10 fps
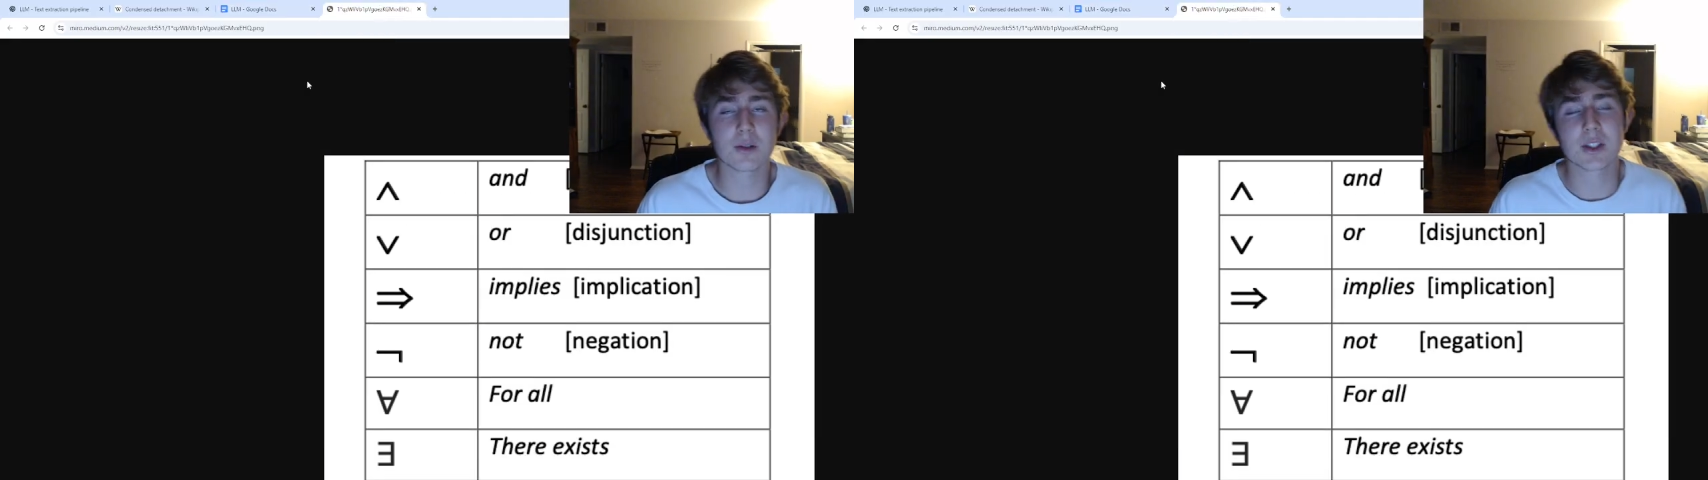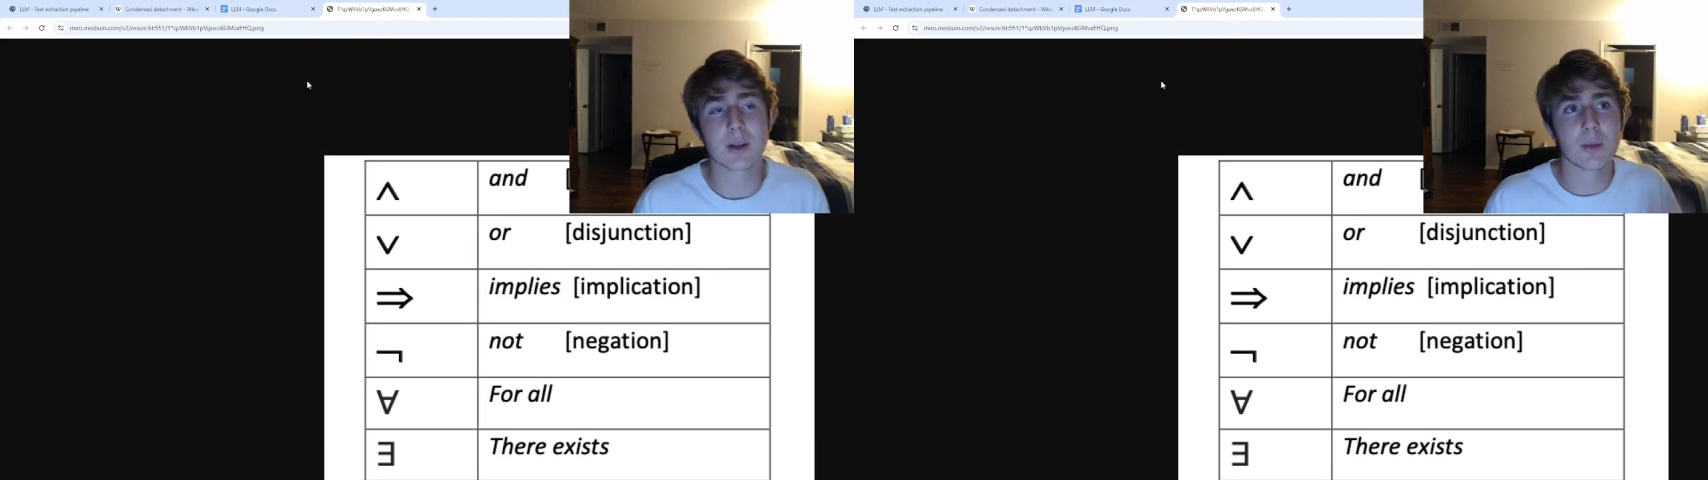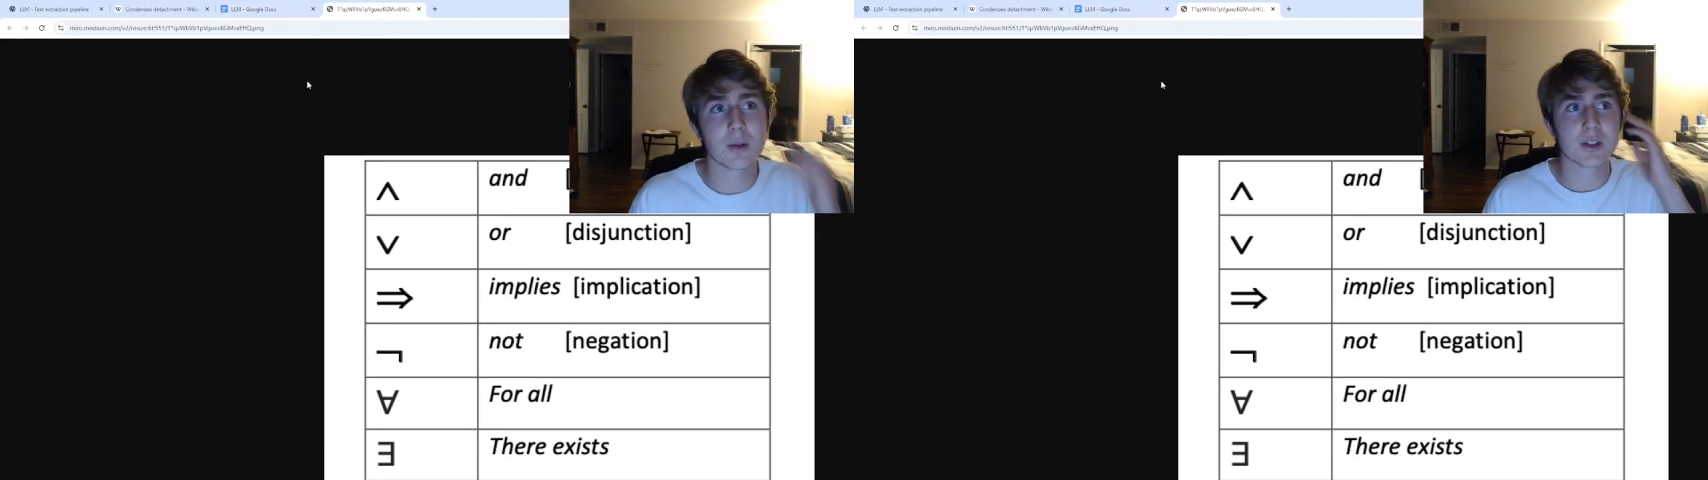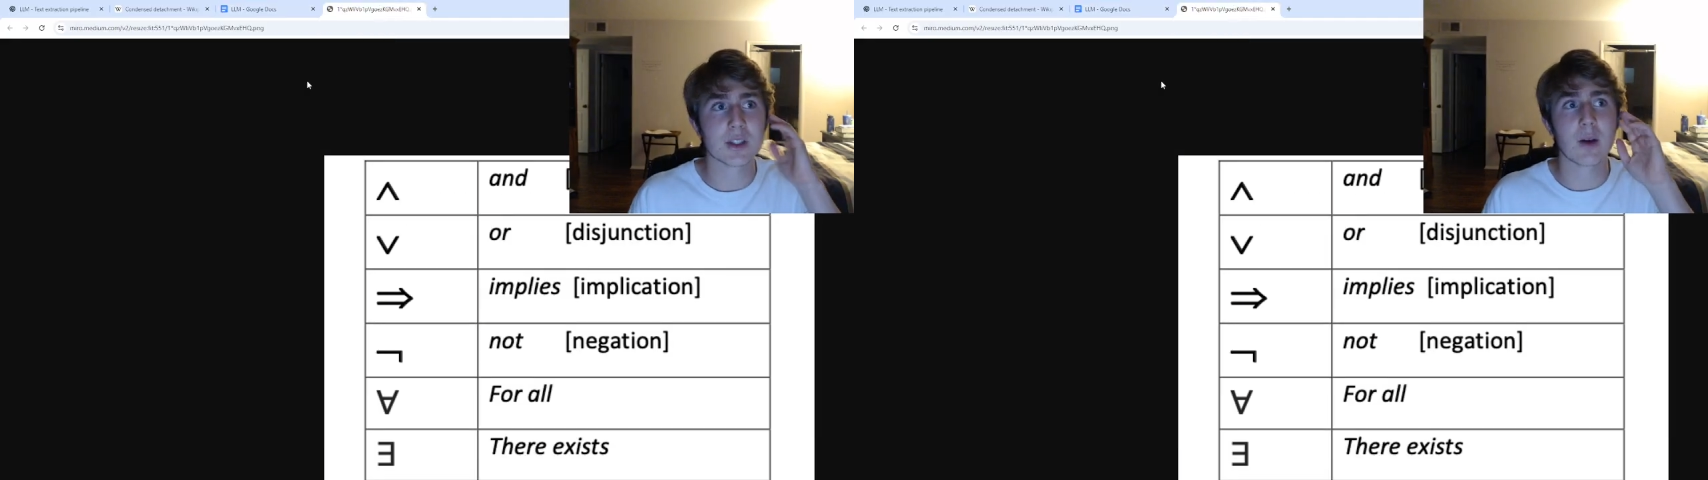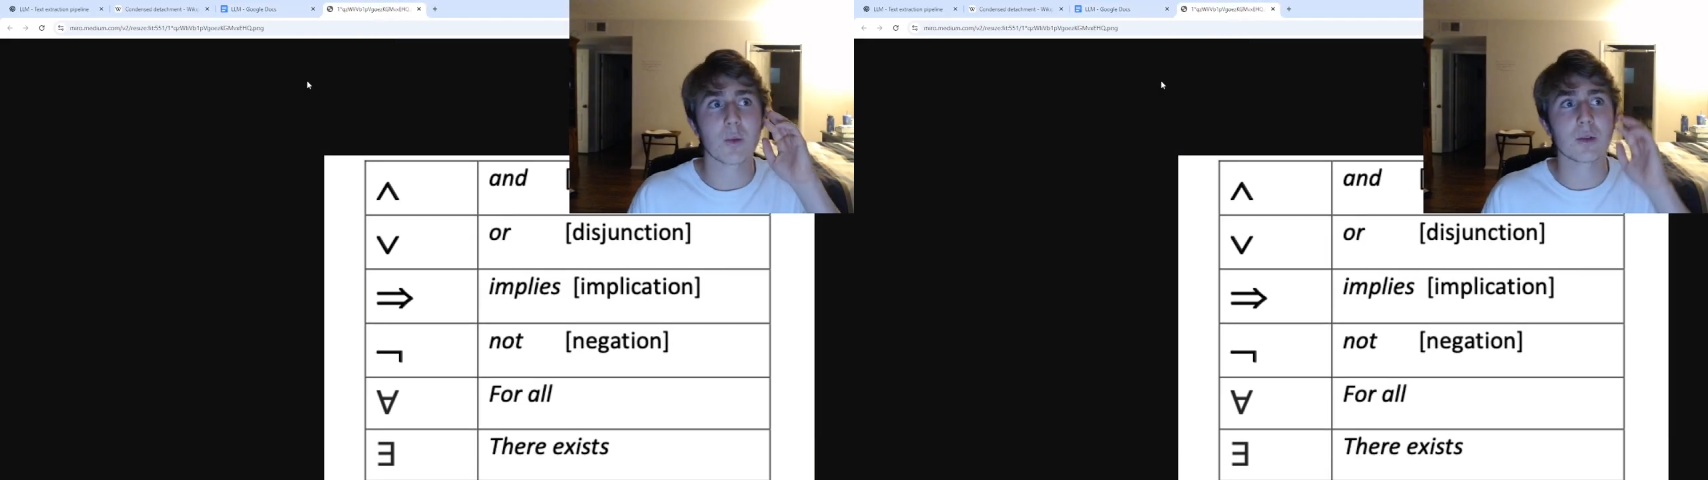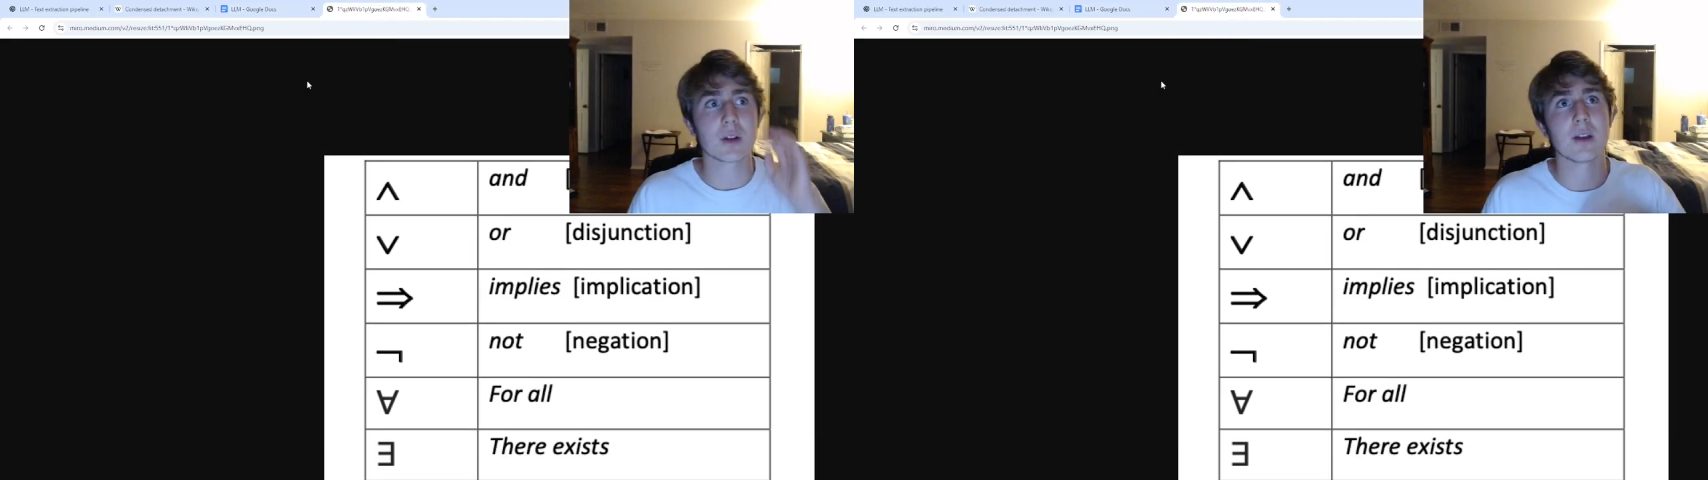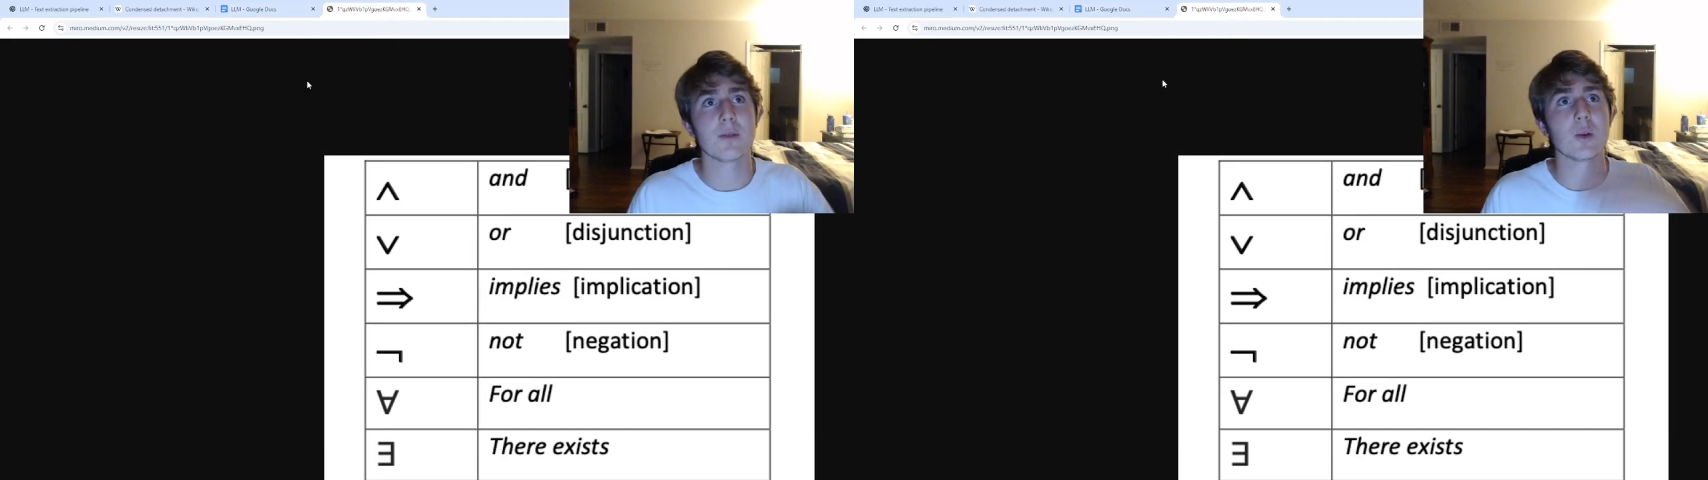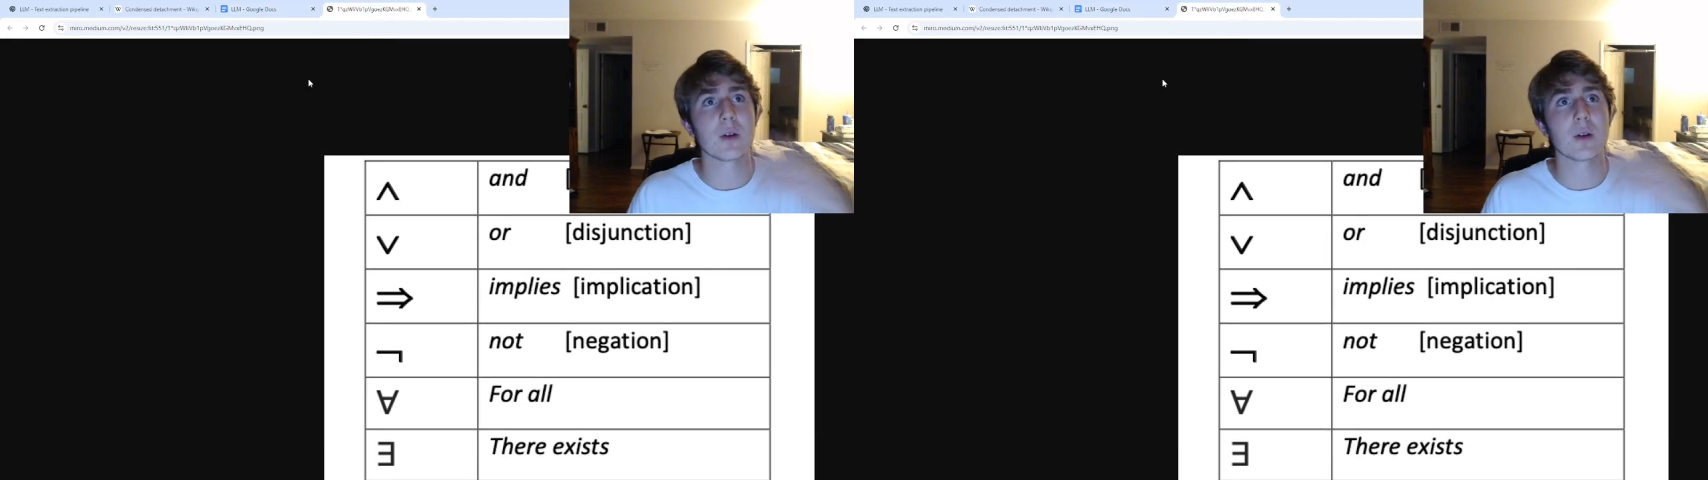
symbols that will give you